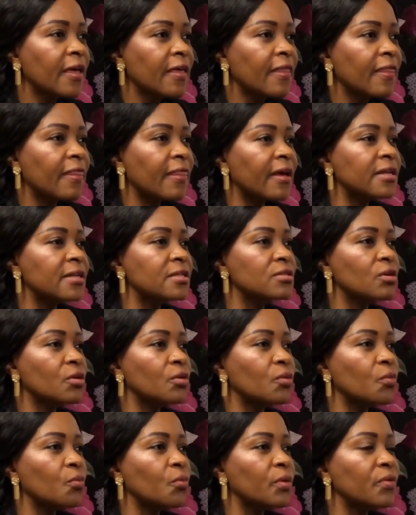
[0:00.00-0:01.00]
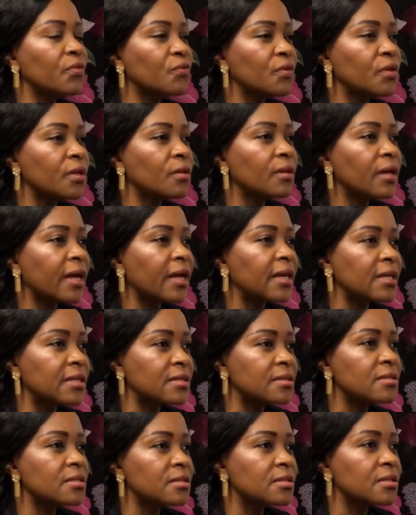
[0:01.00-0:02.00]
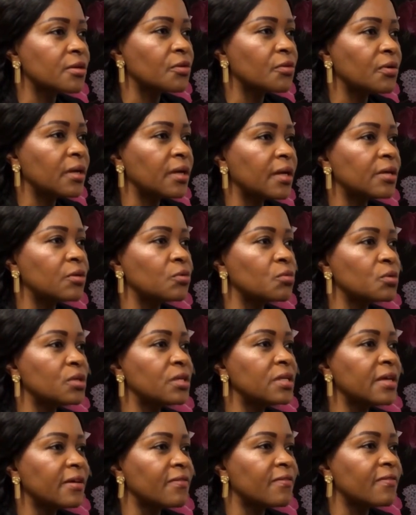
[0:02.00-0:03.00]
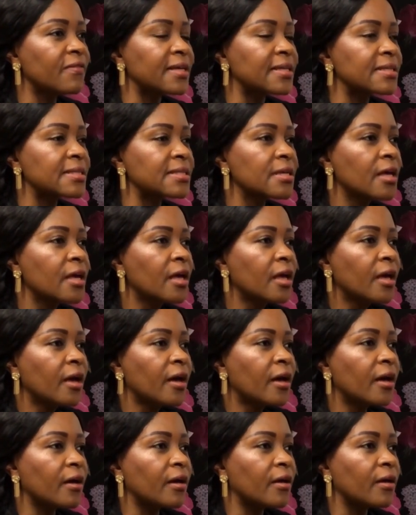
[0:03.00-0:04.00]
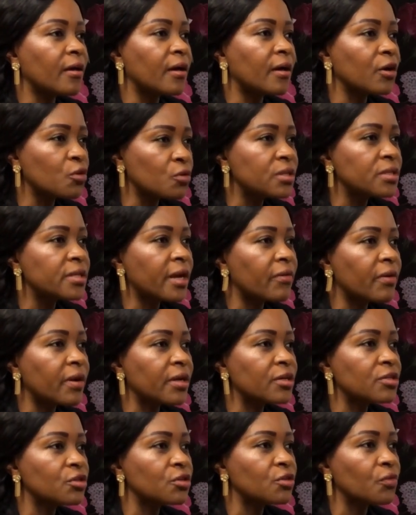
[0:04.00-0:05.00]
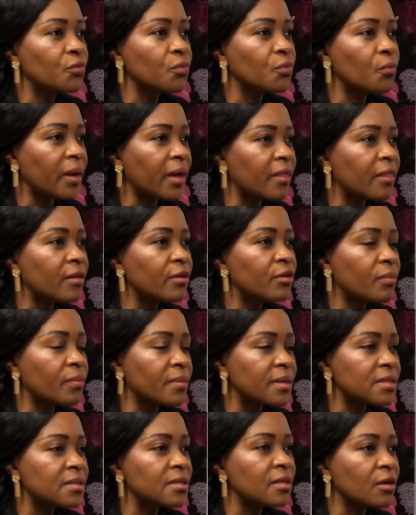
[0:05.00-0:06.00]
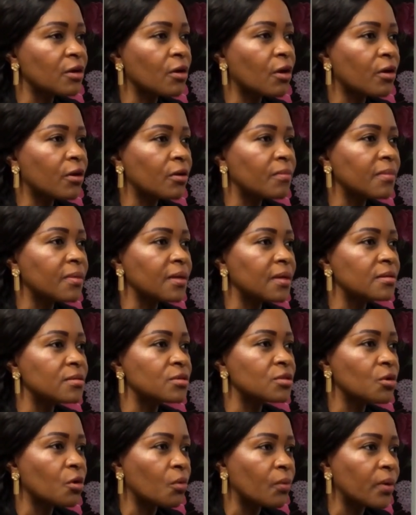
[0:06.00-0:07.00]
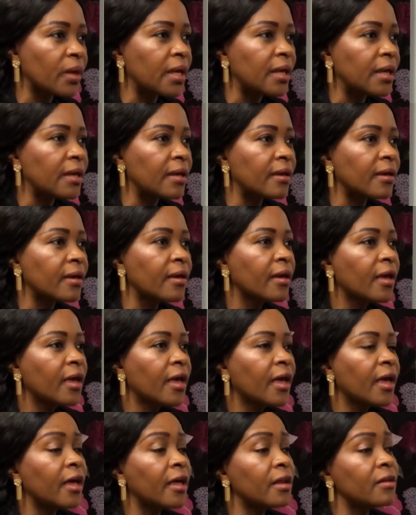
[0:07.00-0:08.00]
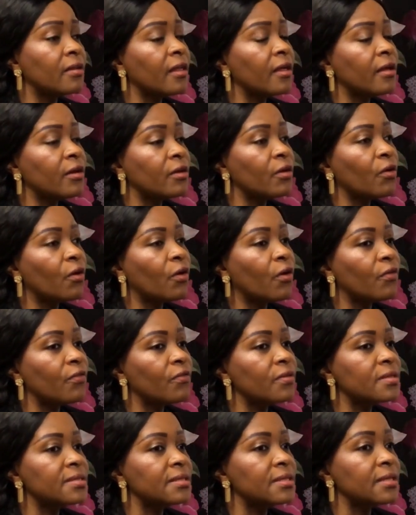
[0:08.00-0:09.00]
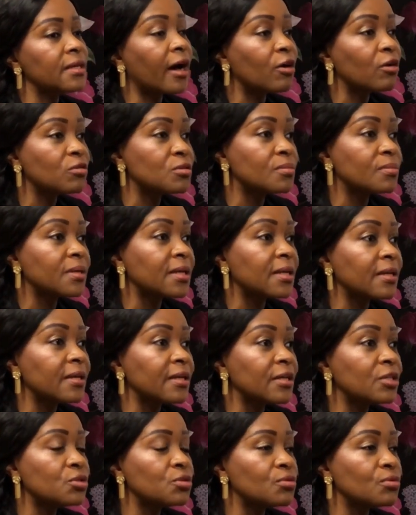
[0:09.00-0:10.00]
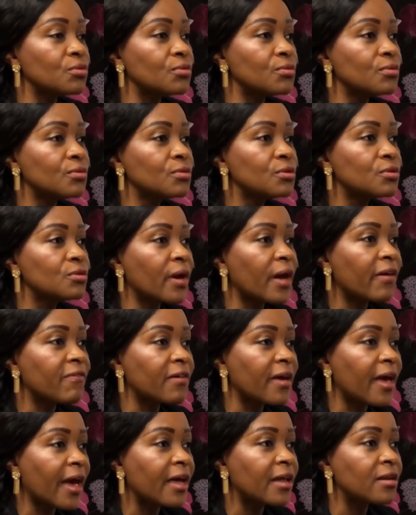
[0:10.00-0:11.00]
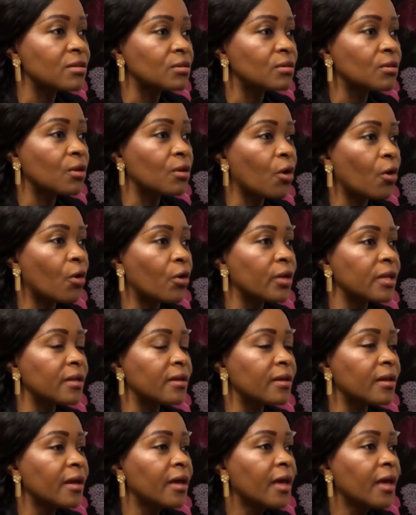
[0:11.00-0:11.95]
that we feel are necessary and would give us a good direction of where the domestic economy is going. And then obviously ultimately to have a handle on